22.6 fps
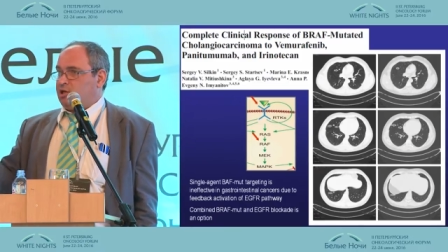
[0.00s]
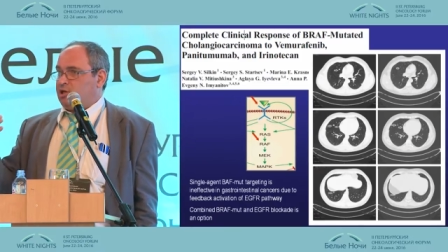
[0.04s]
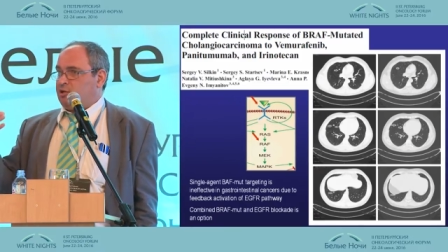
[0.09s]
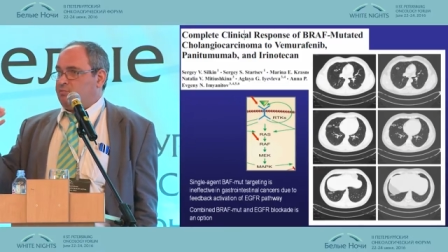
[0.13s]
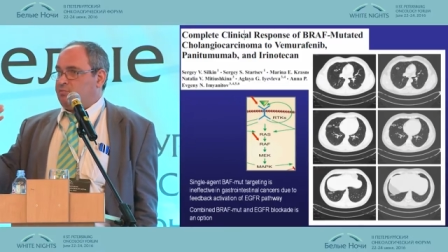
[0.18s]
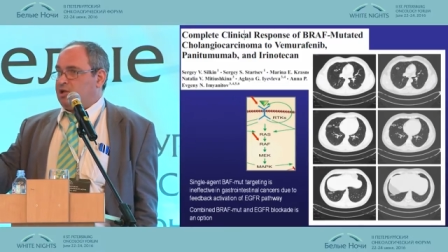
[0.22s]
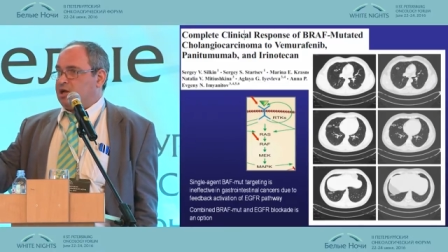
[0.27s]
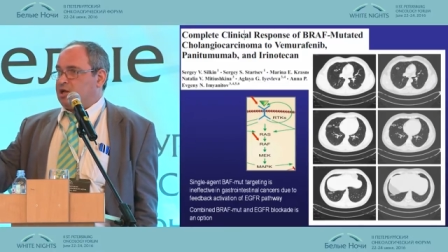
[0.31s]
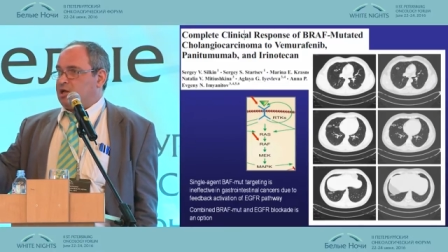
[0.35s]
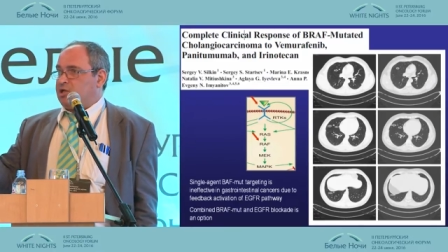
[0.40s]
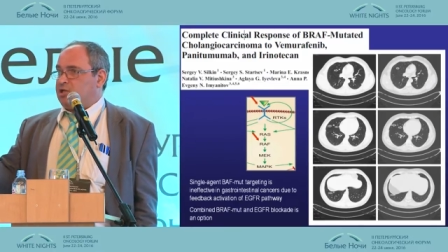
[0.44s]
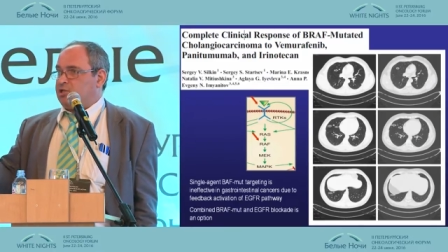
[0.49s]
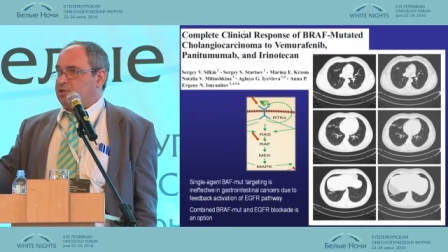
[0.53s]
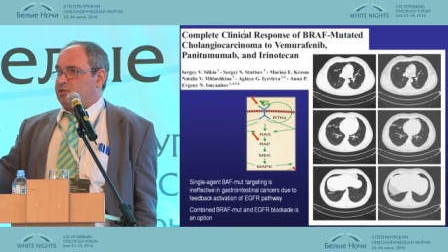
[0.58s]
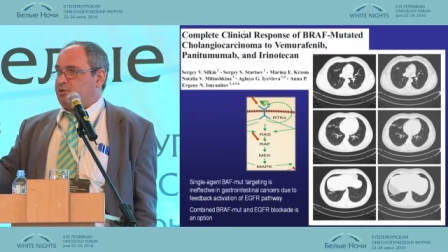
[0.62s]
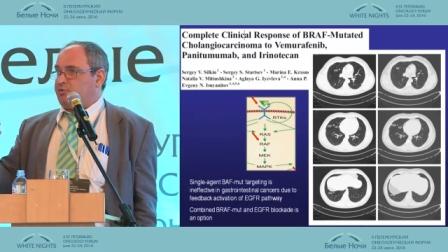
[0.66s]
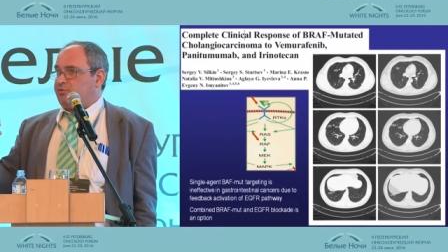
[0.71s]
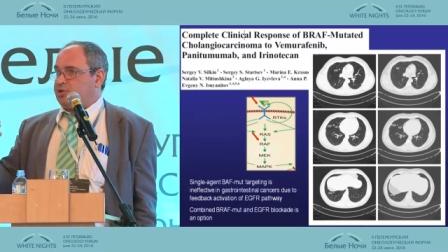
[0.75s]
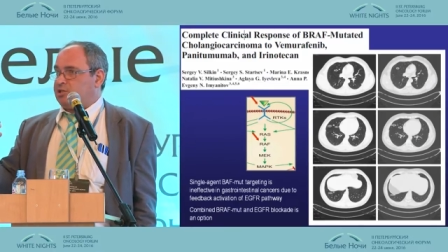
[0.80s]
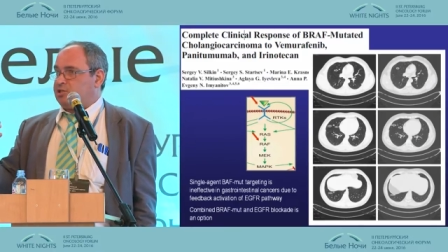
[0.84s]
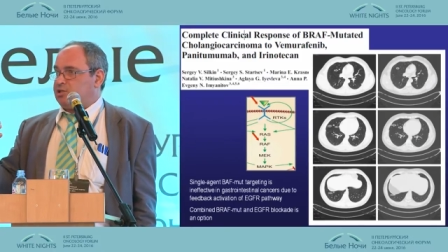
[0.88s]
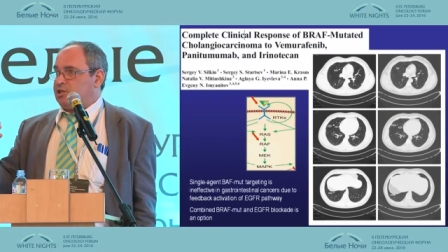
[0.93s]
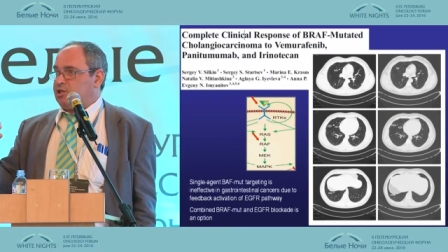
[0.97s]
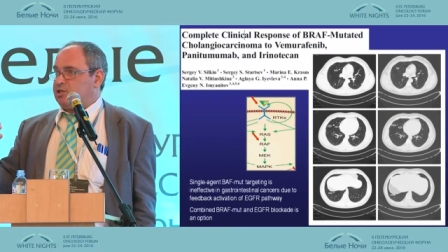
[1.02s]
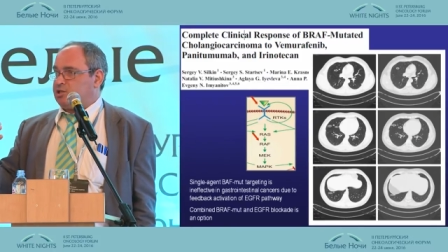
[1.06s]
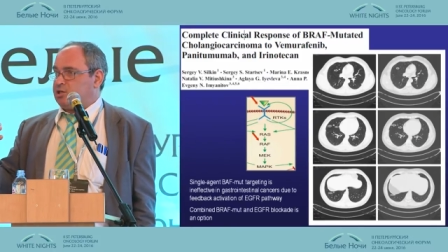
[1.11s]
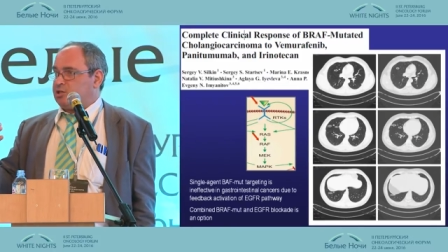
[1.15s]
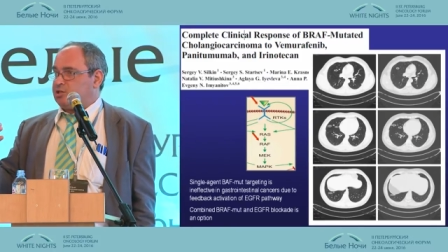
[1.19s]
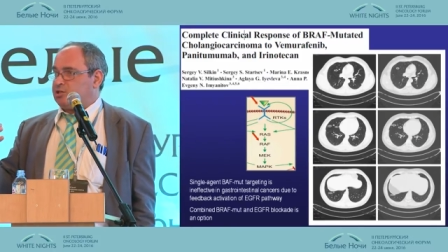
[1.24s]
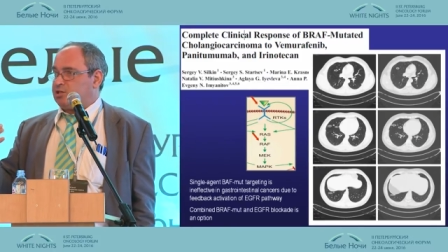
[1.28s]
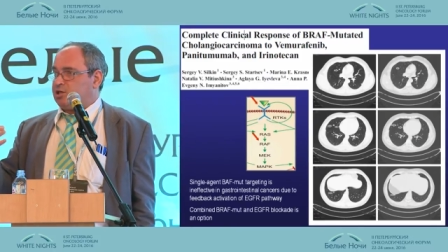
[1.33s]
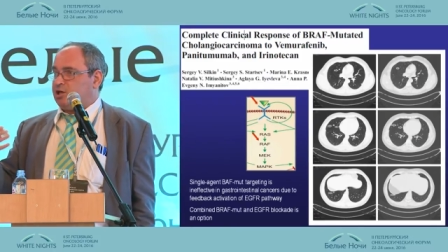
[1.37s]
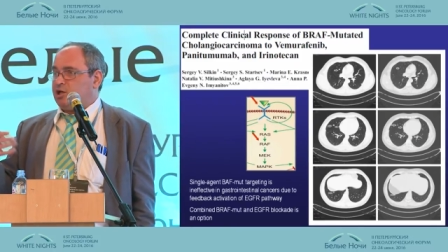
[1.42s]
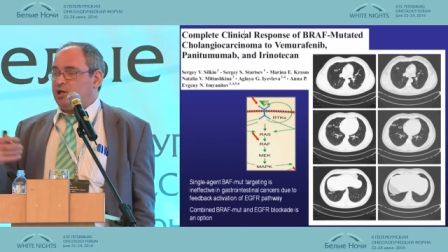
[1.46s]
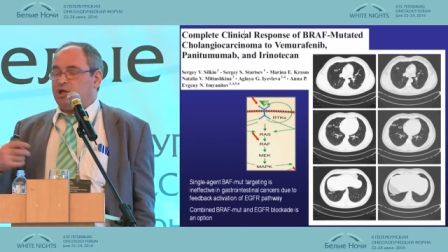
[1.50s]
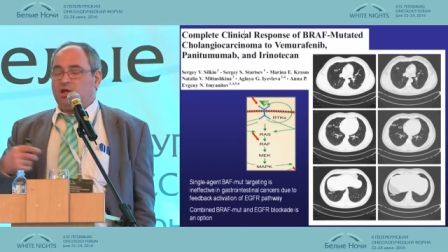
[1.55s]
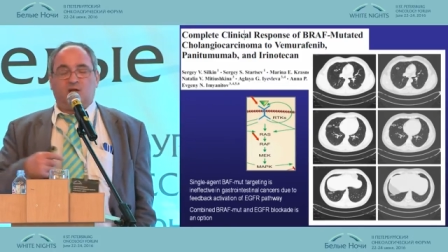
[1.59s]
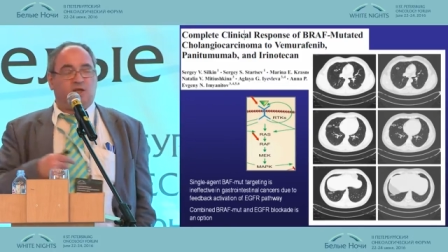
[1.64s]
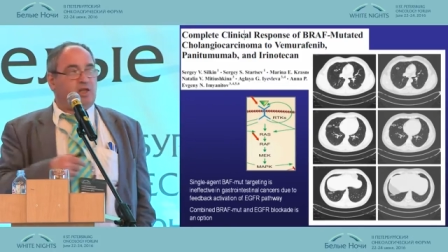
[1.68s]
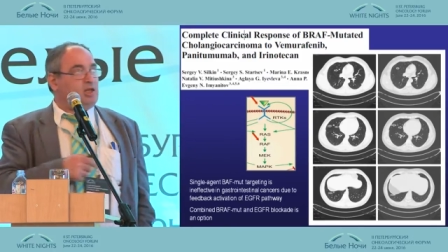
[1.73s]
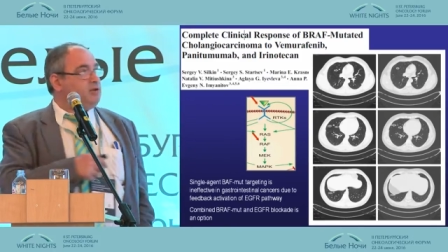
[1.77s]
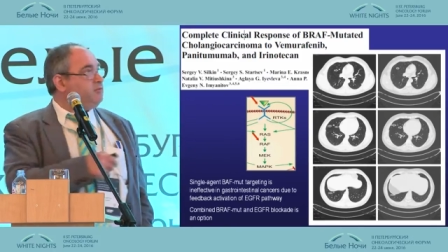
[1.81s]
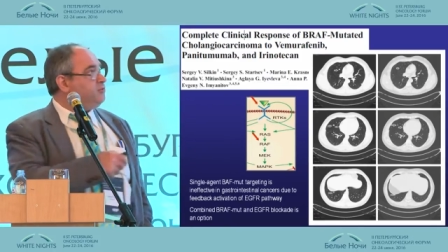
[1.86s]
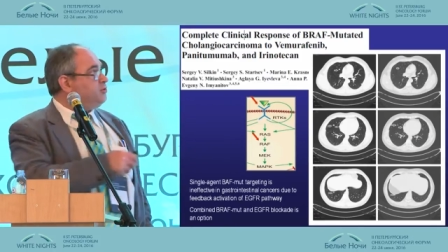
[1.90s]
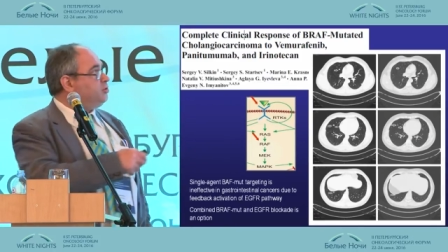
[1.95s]
mechanism of resistance.
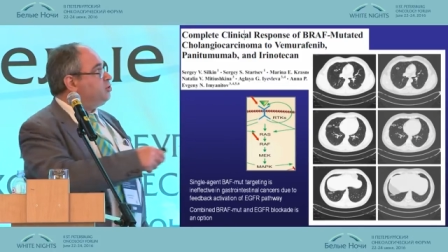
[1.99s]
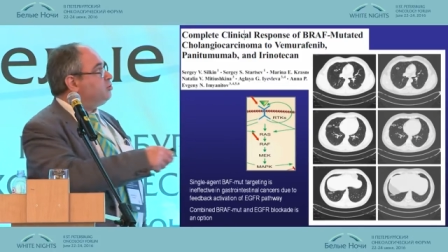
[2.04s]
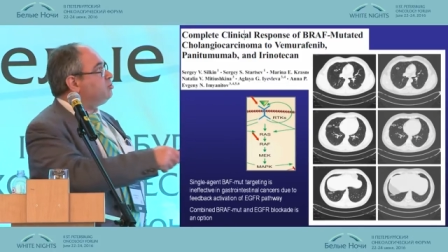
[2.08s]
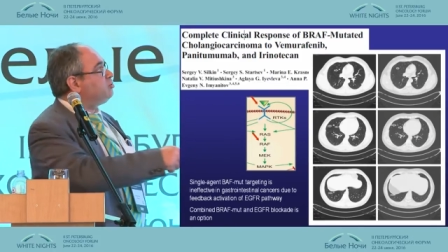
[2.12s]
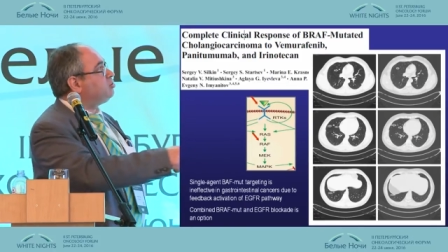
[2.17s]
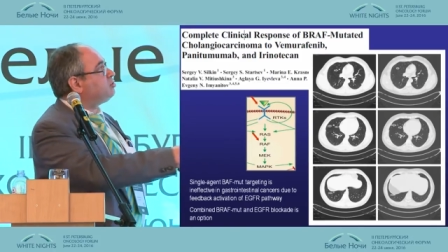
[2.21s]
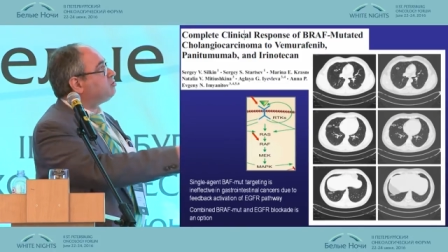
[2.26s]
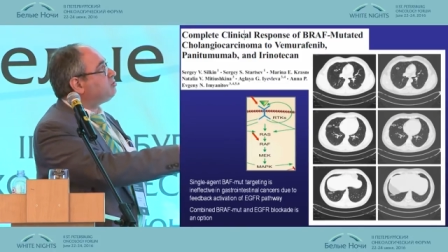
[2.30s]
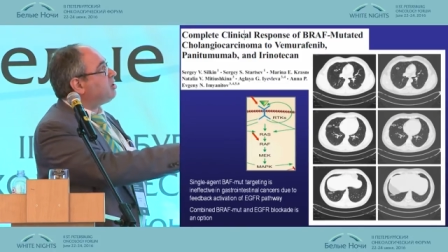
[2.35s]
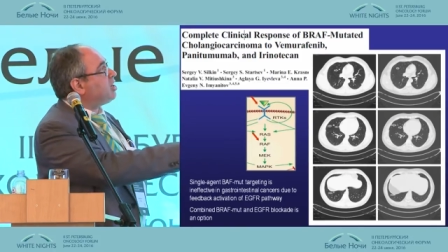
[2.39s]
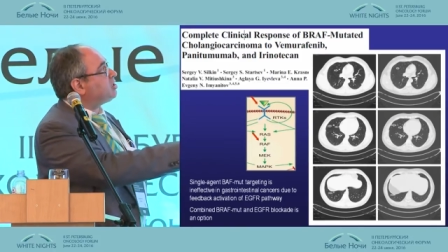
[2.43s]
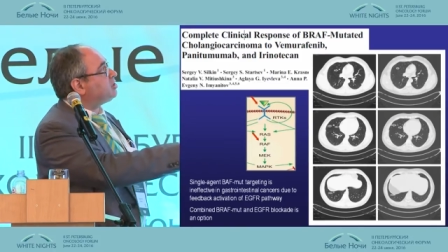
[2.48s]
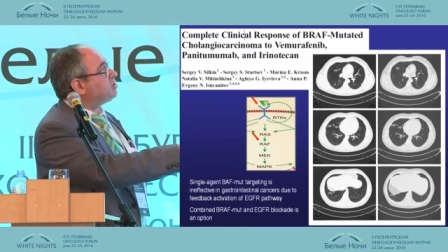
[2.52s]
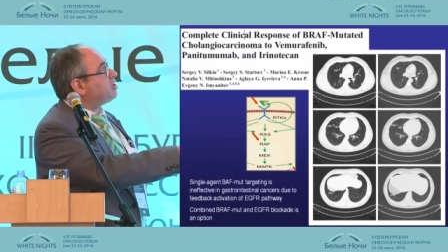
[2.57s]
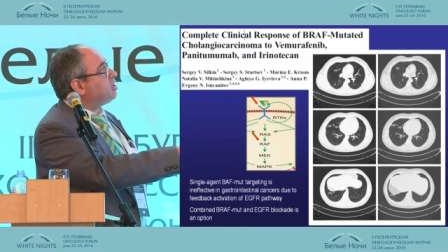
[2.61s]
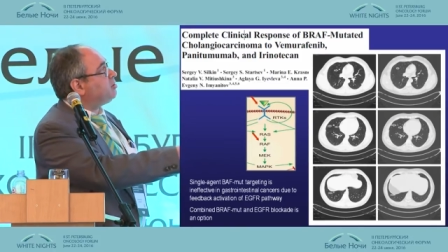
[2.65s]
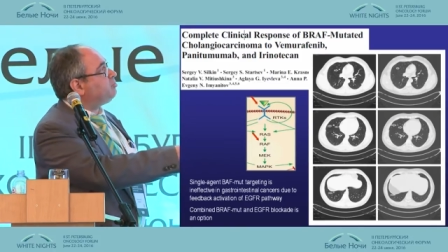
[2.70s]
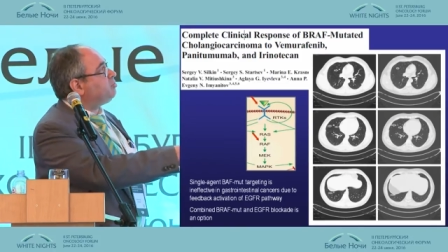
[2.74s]
If two drugs are